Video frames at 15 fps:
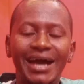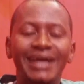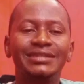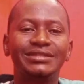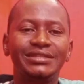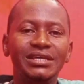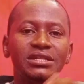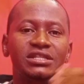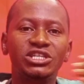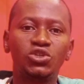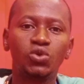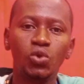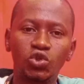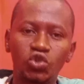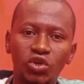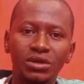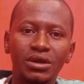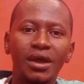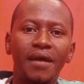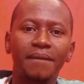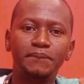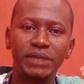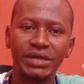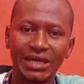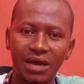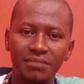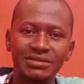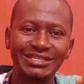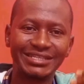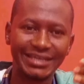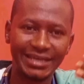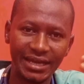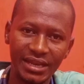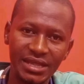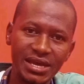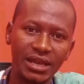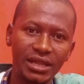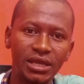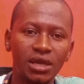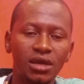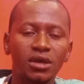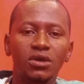until the solution becomes clearly